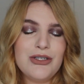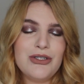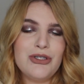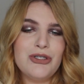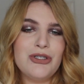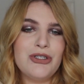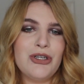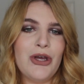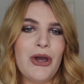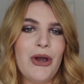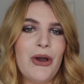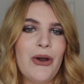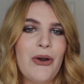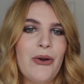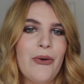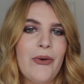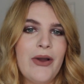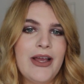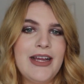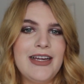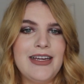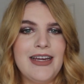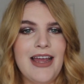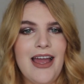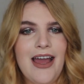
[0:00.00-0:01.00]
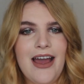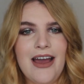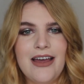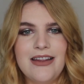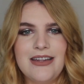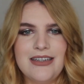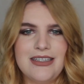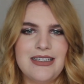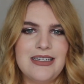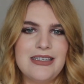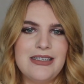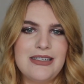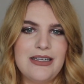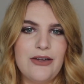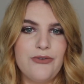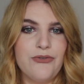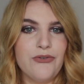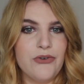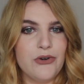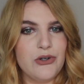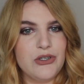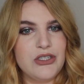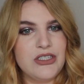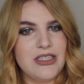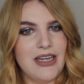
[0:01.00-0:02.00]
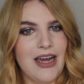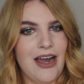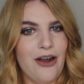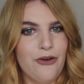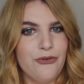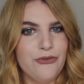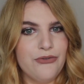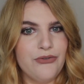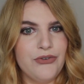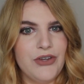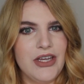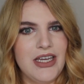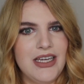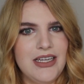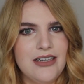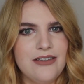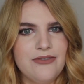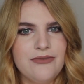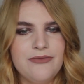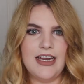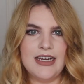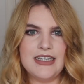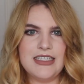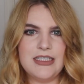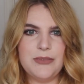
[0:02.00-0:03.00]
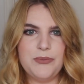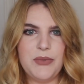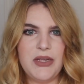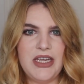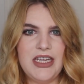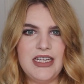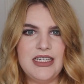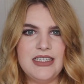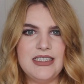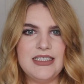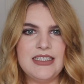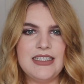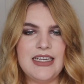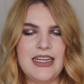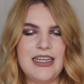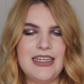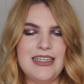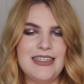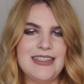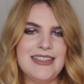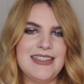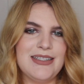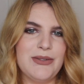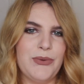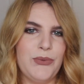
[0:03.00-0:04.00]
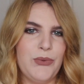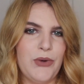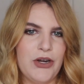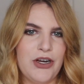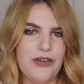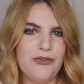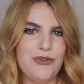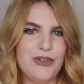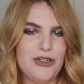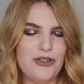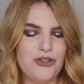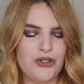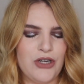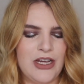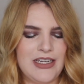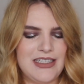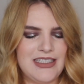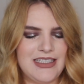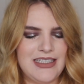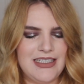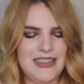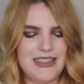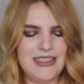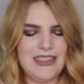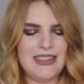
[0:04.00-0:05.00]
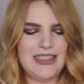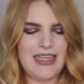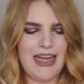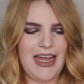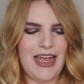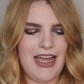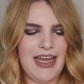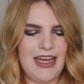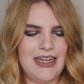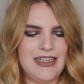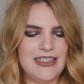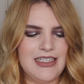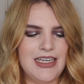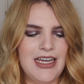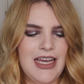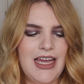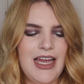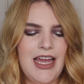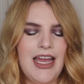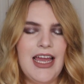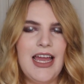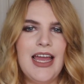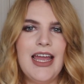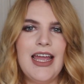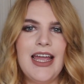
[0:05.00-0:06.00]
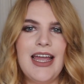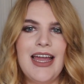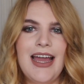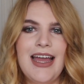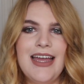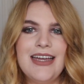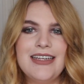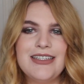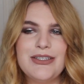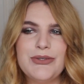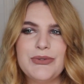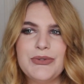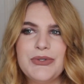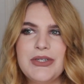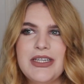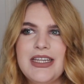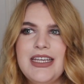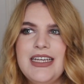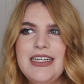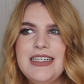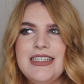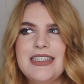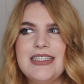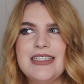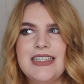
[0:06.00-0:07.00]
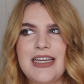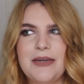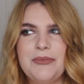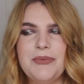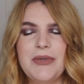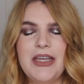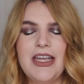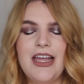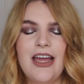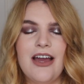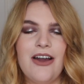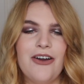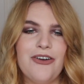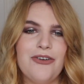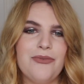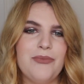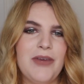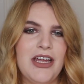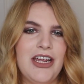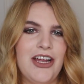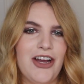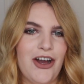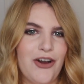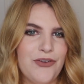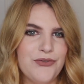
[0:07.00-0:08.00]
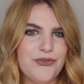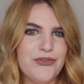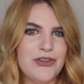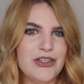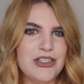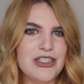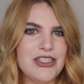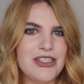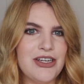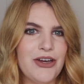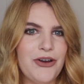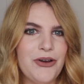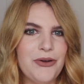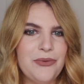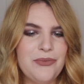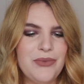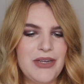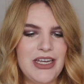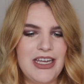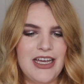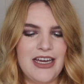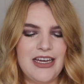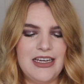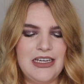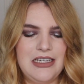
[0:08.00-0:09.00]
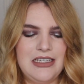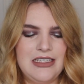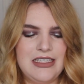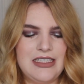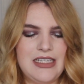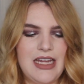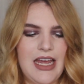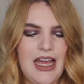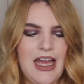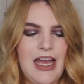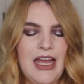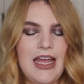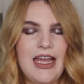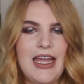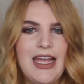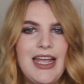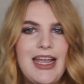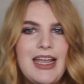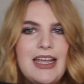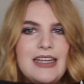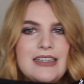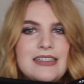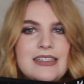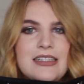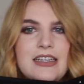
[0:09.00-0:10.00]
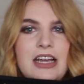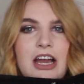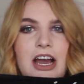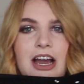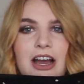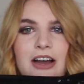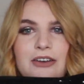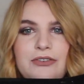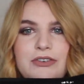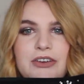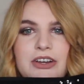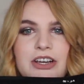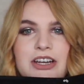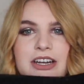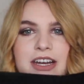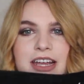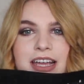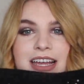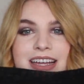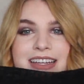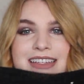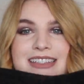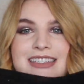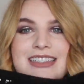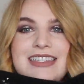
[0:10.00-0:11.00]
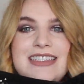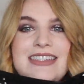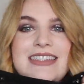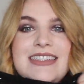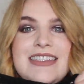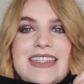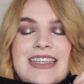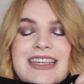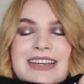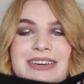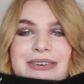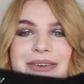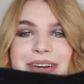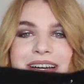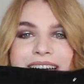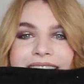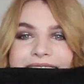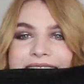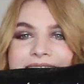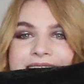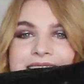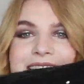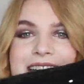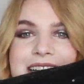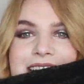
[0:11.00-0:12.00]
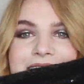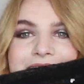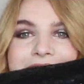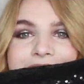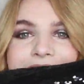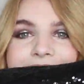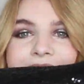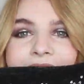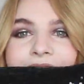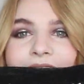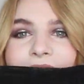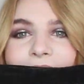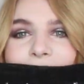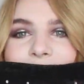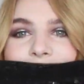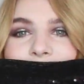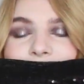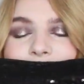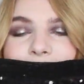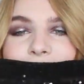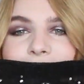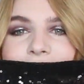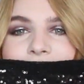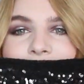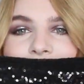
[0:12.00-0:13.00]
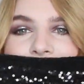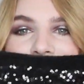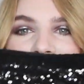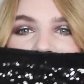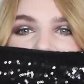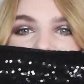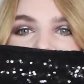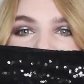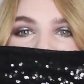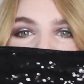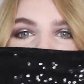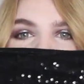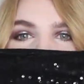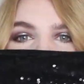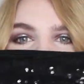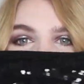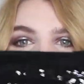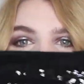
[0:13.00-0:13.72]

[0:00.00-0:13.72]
So yeah, this is the first outfit. Next piece is one of the dresses and it's really stepping out of my comfort zone because it's covered in sequins. Look how gorgeous this